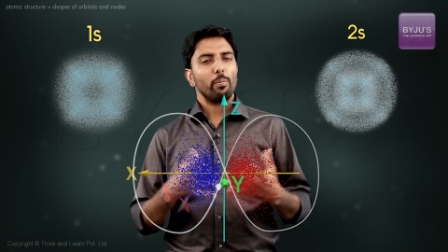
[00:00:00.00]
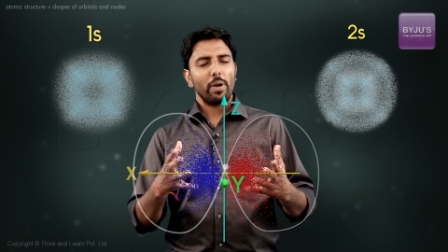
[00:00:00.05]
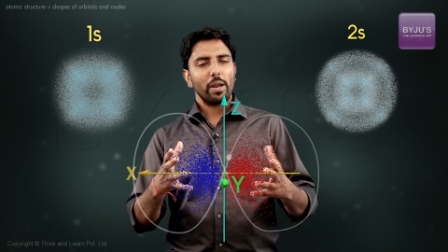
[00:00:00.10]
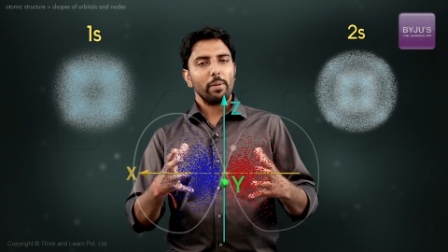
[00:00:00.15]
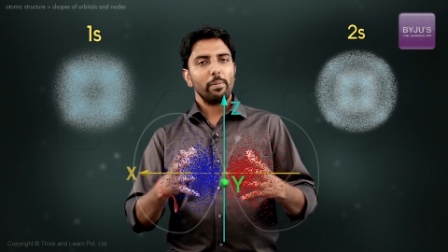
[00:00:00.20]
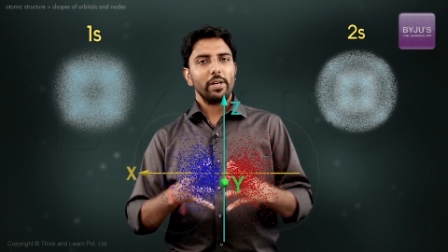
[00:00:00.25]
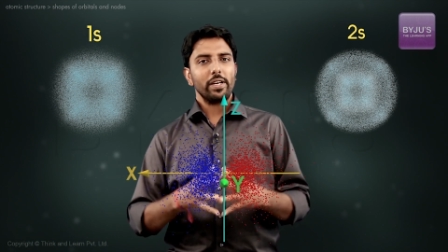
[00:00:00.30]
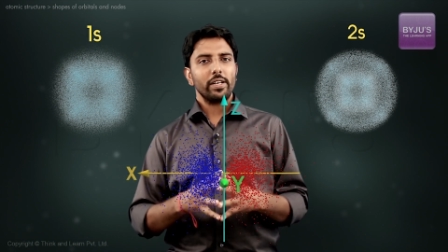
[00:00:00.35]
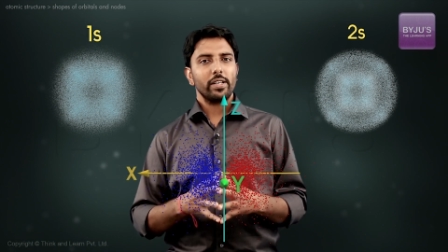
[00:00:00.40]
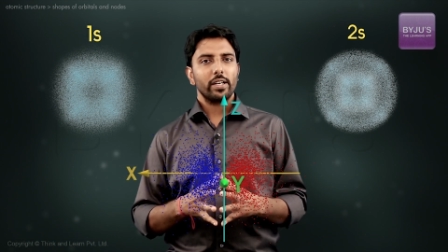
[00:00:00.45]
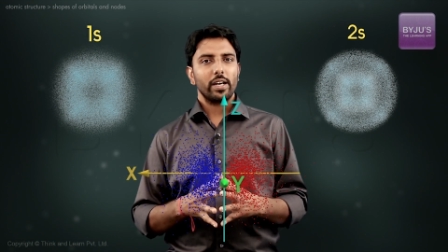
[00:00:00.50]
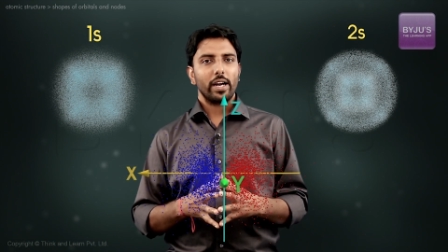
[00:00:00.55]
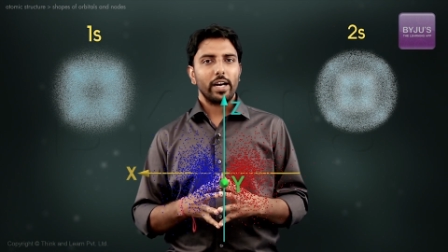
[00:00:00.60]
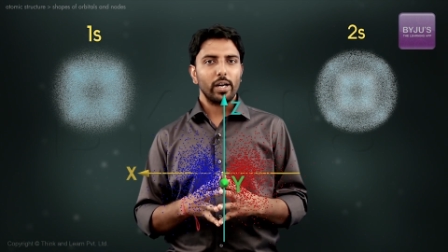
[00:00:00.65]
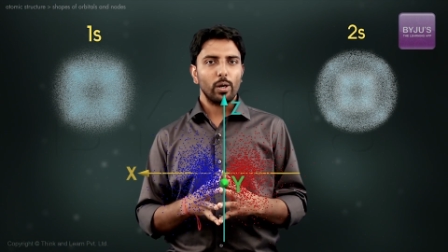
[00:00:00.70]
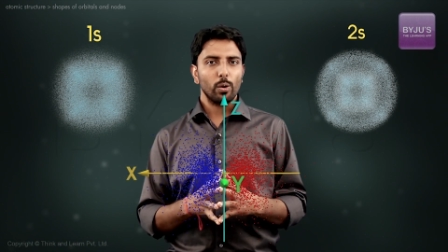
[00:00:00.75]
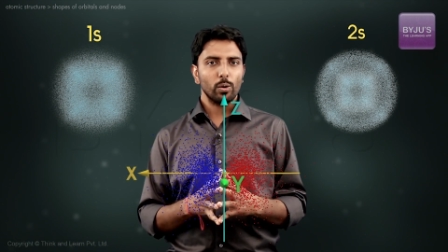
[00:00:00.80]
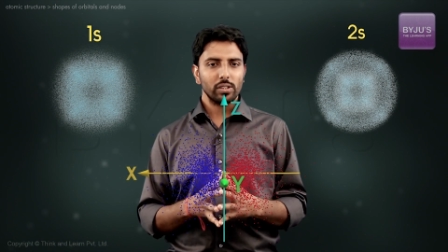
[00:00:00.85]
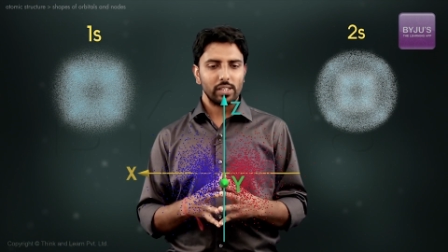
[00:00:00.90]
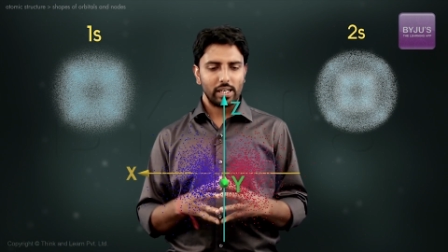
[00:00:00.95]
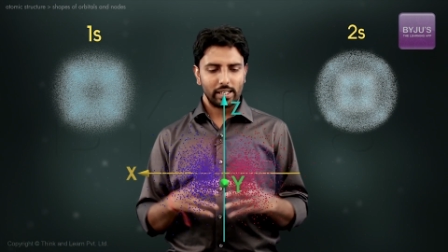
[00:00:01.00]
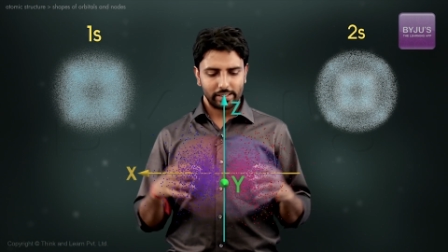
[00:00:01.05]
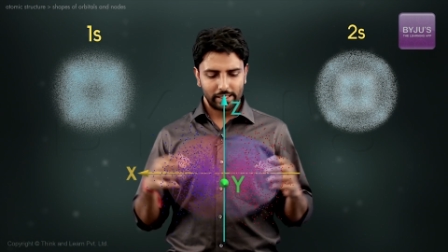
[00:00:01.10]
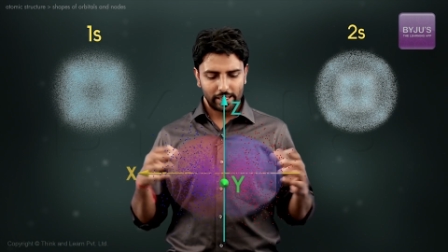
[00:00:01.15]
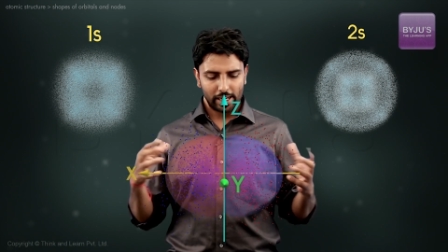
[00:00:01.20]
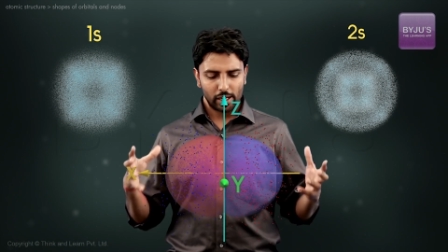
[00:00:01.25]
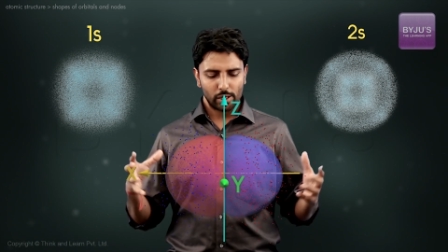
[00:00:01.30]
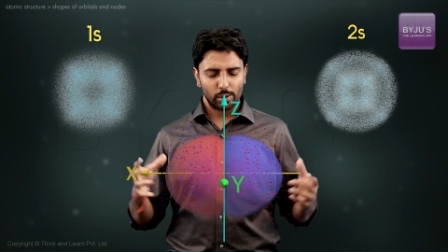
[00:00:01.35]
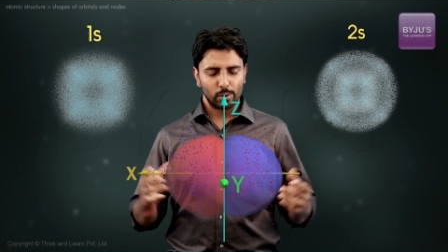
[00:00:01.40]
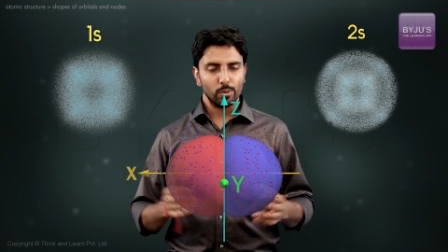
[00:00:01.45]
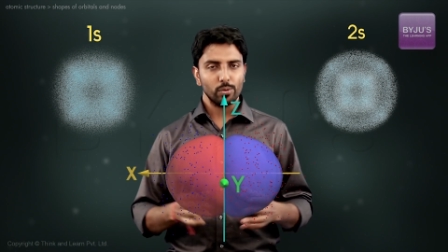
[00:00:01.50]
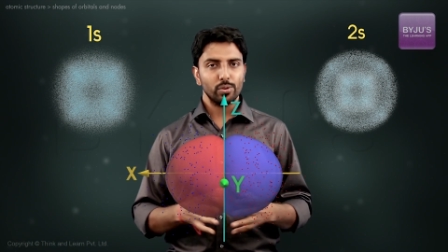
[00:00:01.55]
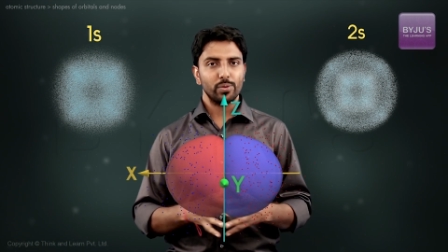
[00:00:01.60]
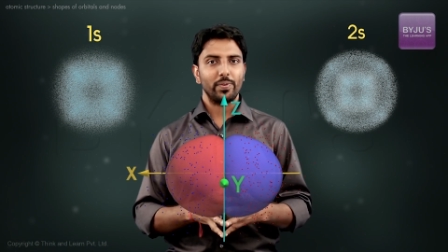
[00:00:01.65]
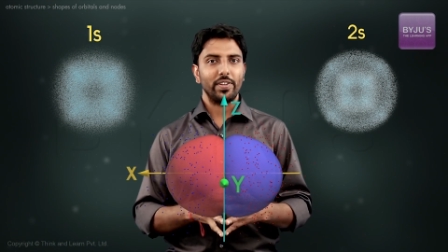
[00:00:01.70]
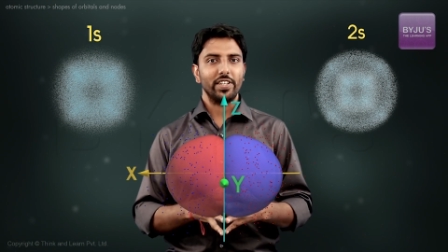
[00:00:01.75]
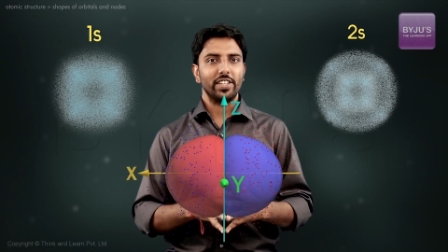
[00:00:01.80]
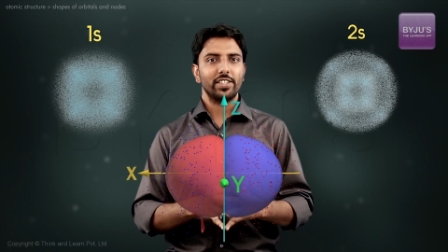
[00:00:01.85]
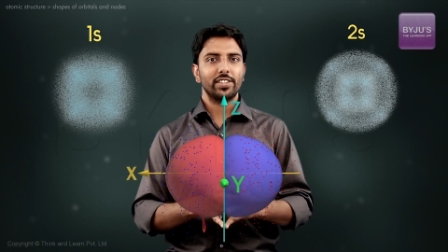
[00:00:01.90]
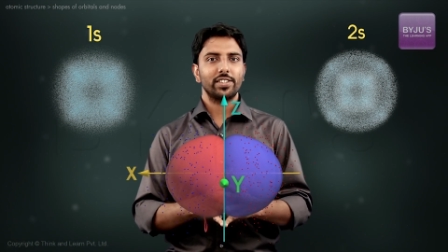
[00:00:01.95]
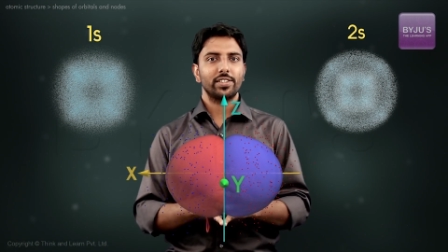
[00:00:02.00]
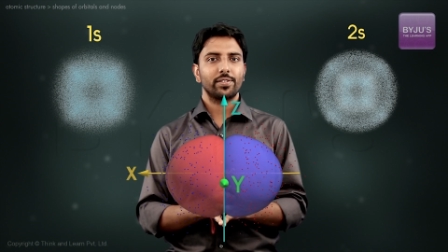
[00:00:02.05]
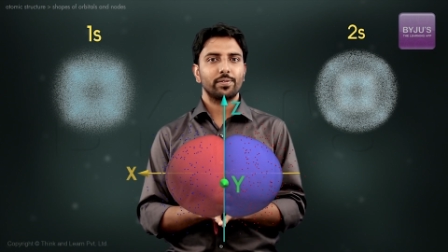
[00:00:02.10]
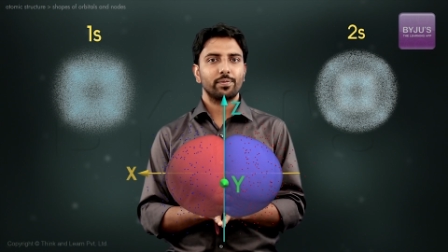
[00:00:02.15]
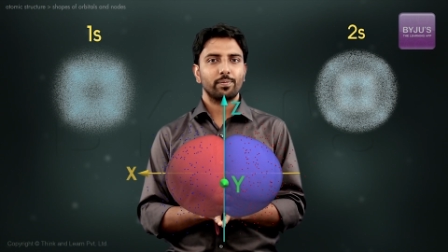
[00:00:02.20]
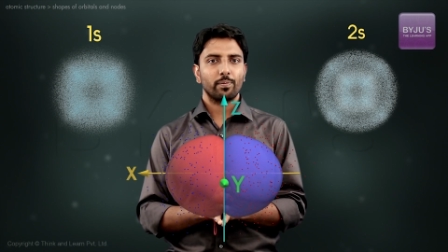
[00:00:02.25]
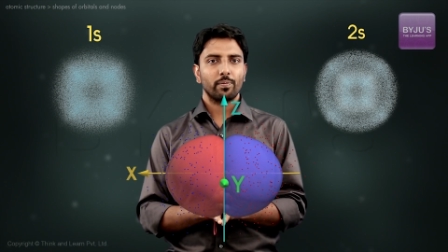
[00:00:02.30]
maybe it looks like there are two spheres